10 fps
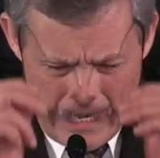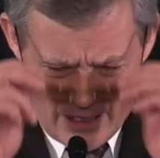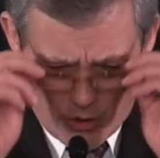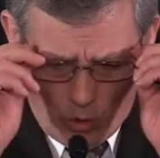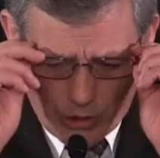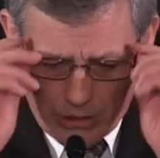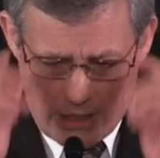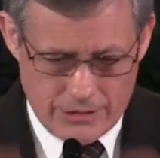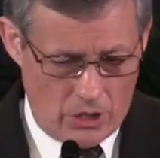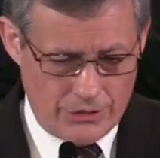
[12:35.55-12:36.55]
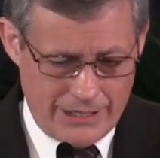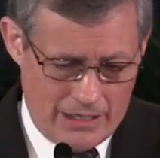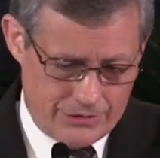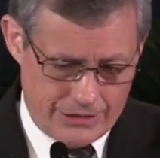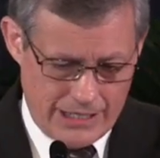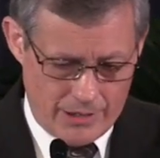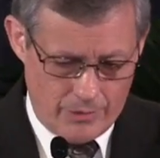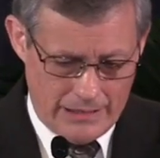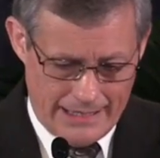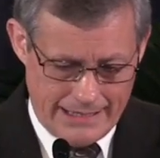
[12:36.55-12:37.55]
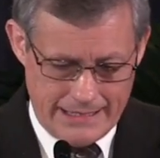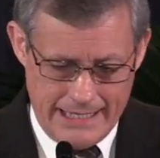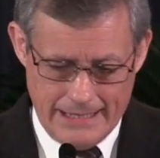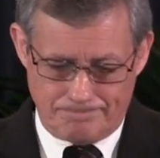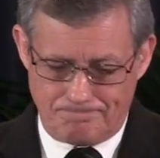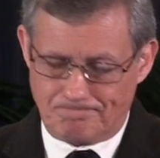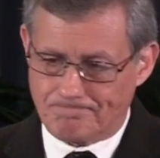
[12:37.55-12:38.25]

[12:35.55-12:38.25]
And of course, God's law tells us how to relate to Him.